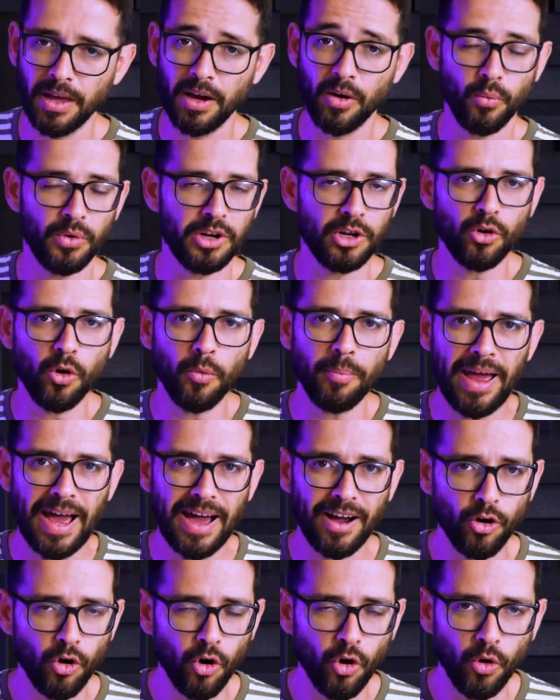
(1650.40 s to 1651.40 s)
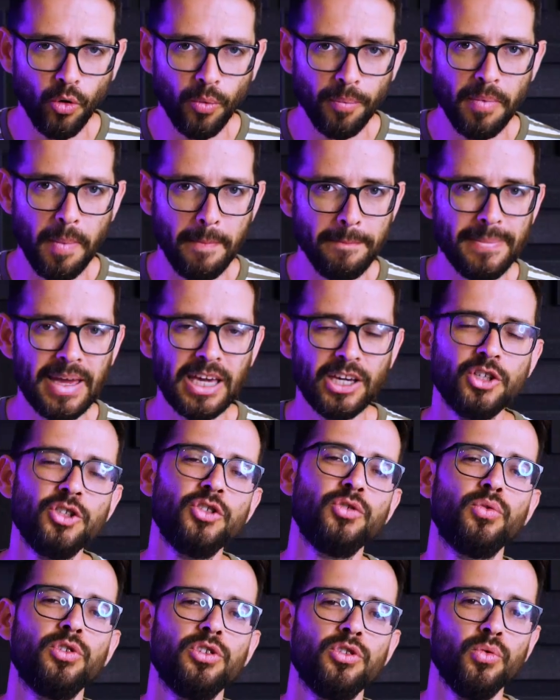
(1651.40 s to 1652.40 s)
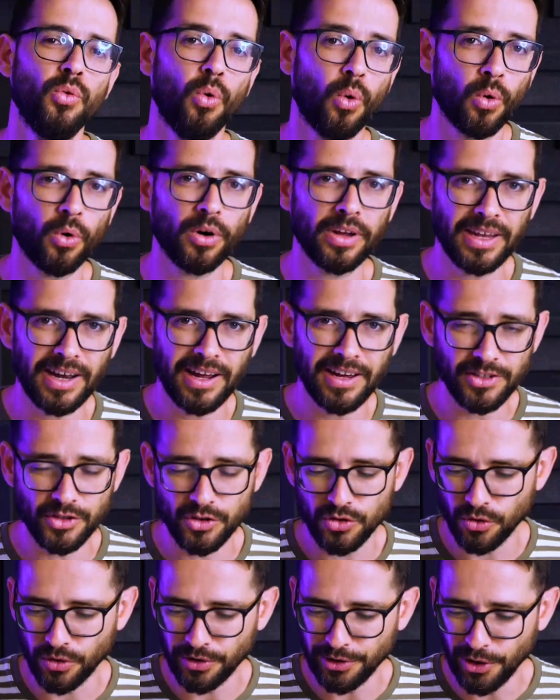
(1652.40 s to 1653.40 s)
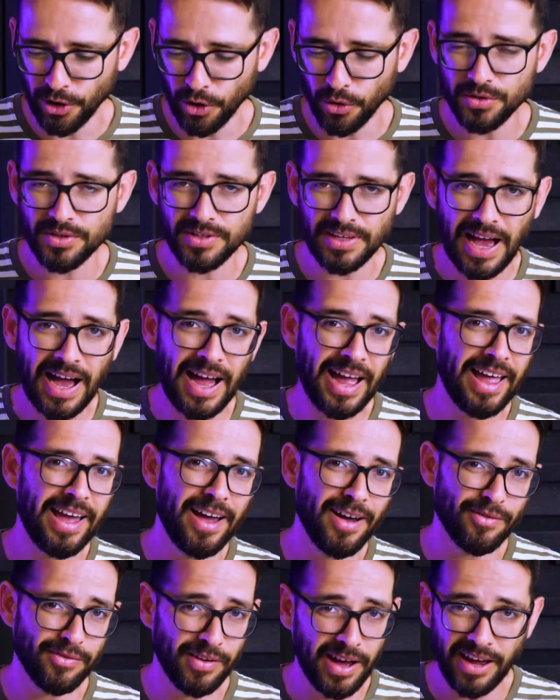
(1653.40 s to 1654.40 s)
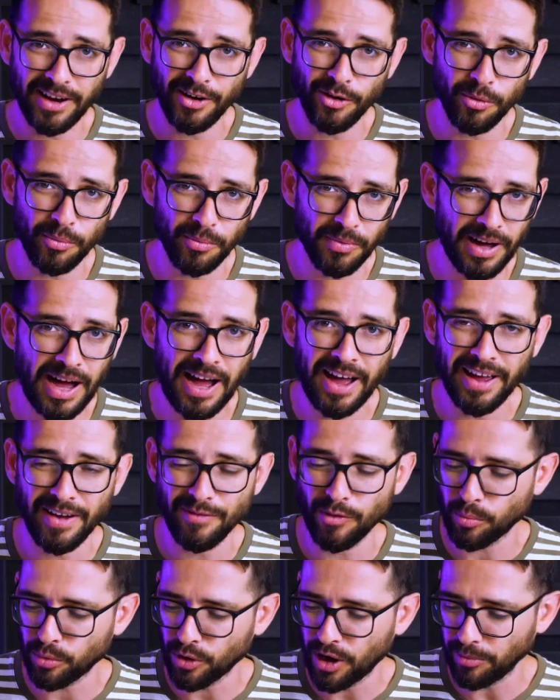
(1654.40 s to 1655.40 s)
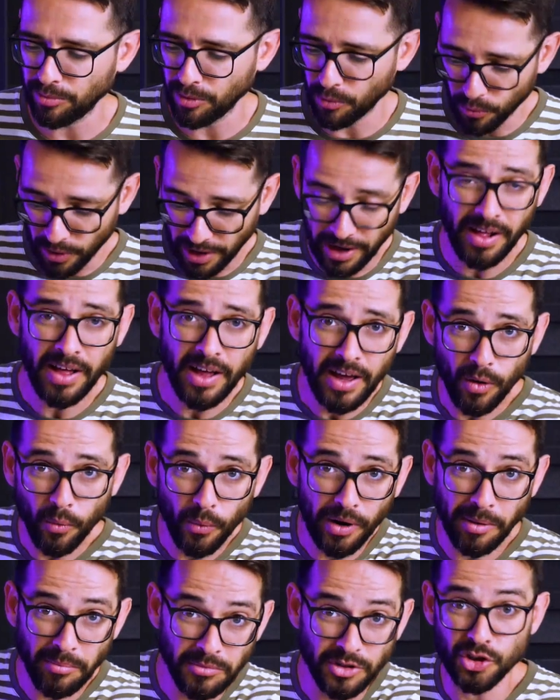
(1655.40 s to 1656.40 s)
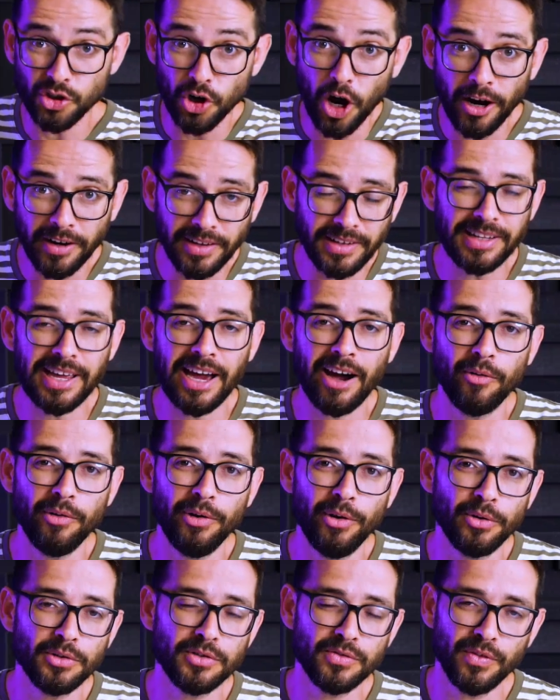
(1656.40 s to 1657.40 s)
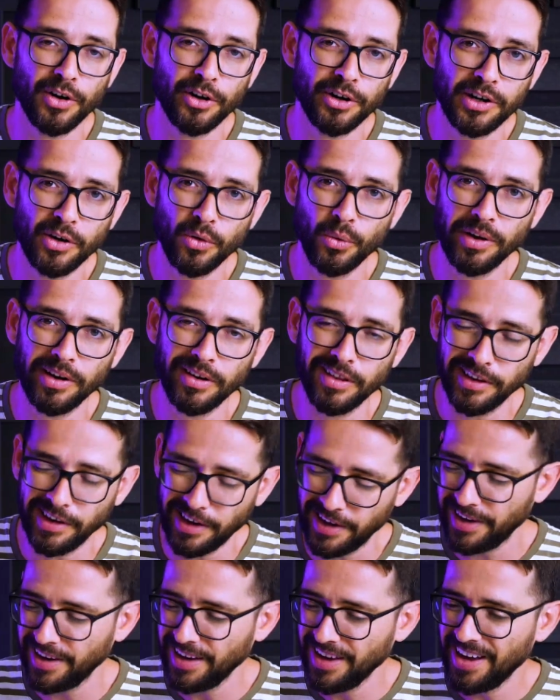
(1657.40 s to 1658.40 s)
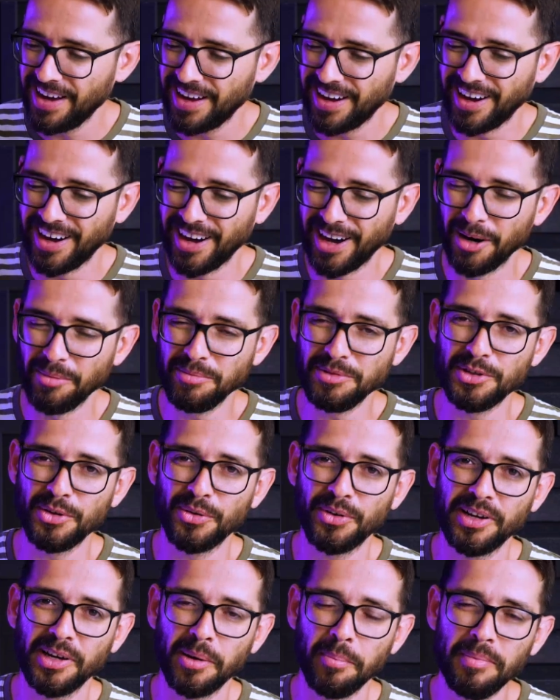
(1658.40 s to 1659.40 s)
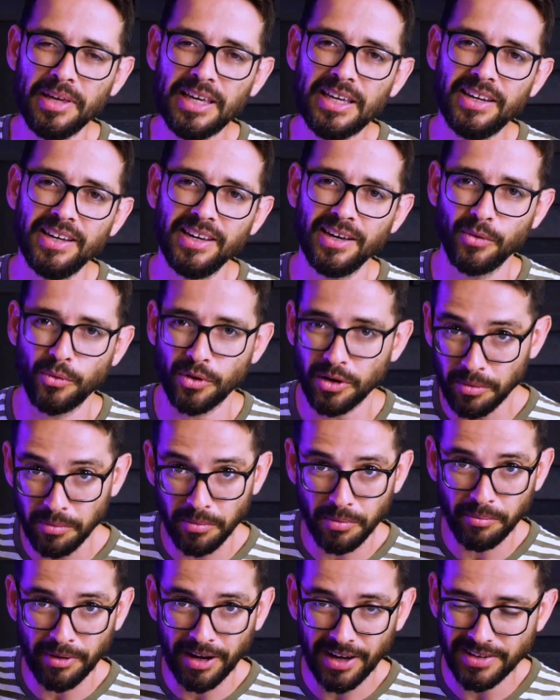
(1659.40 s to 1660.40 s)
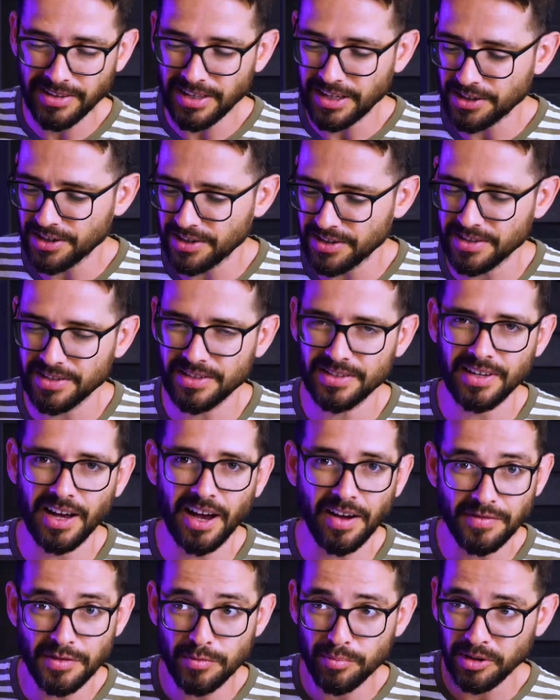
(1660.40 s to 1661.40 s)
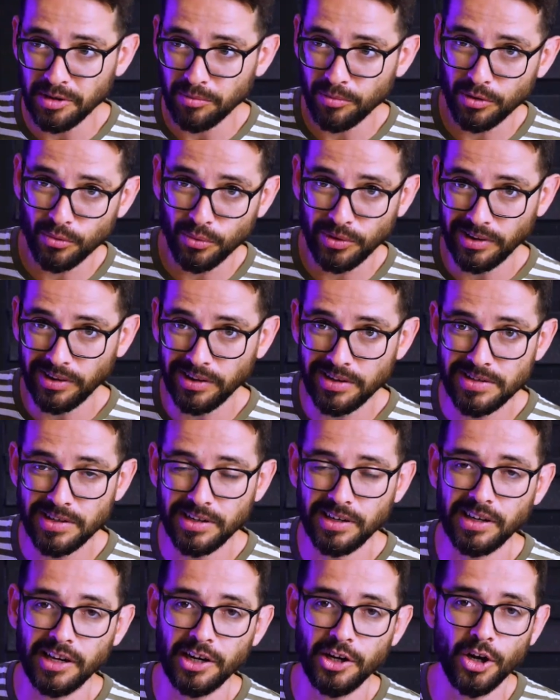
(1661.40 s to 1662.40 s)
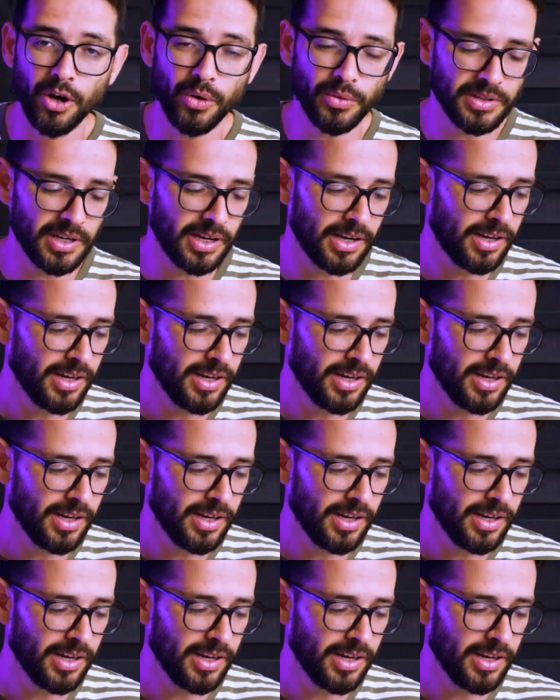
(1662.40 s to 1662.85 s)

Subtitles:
When you go back home, make sure to organize your notes. I know I have a problem when I'm jotting down notes very quickly during a meeting where my attention is half split between listening and noting.